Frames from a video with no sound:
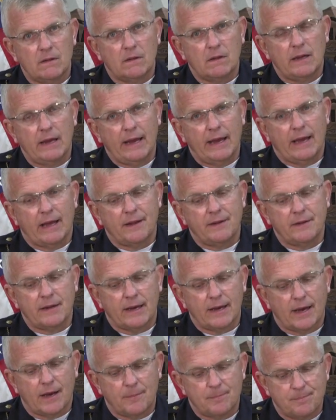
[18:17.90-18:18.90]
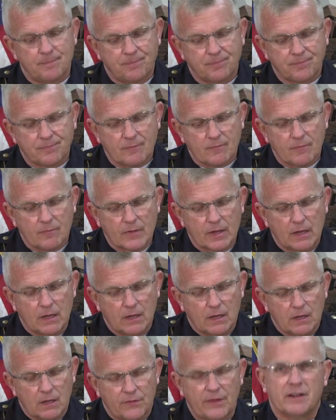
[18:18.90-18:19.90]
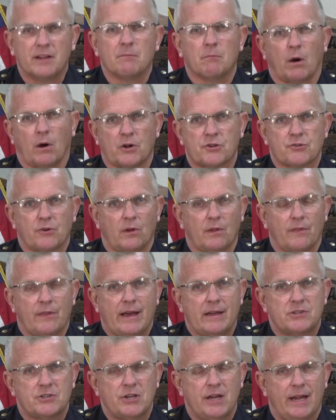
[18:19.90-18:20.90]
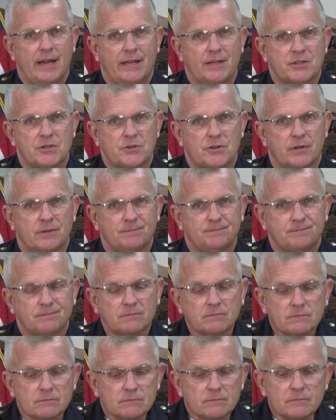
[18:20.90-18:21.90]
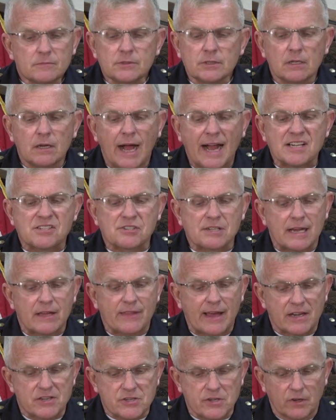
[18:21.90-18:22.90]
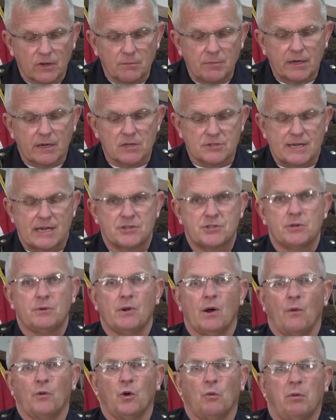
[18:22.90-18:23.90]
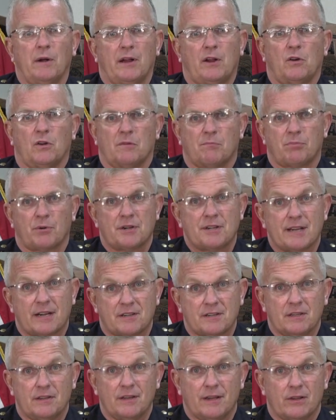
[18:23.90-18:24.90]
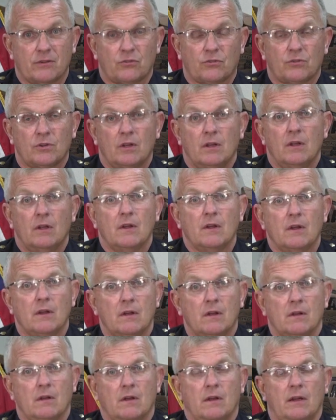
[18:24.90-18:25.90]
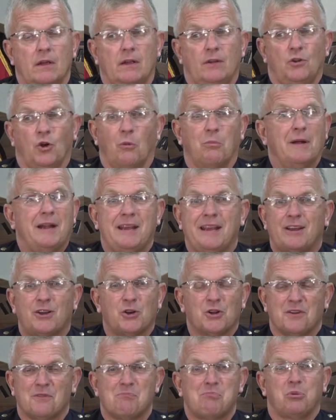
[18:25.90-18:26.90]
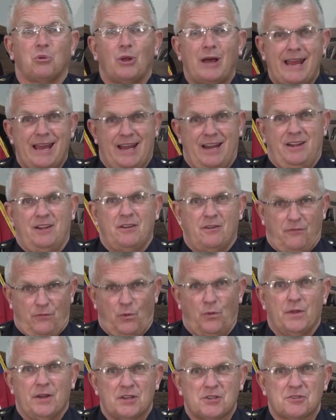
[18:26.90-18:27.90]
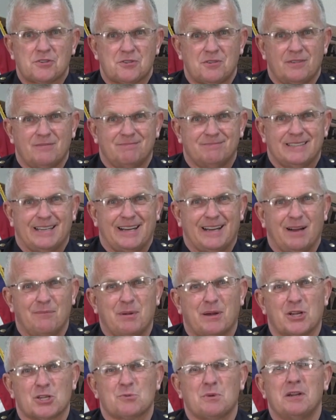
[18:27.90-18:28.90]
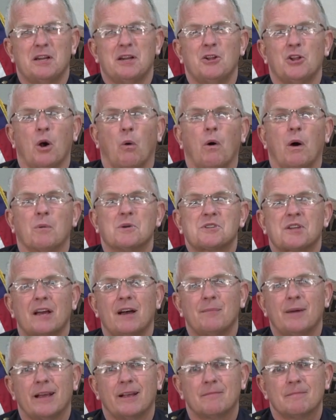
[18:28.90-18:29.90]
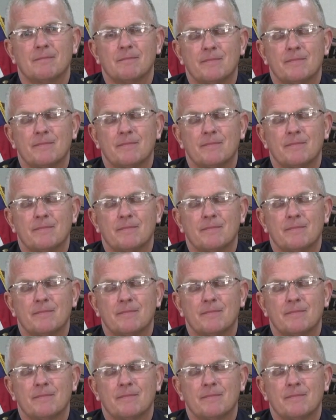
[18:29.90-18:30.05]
And then in March, all of that changed. I say that to you because, as you know, nobody could have predicted this. Nobody could have planned for this because we didn't know what was coming.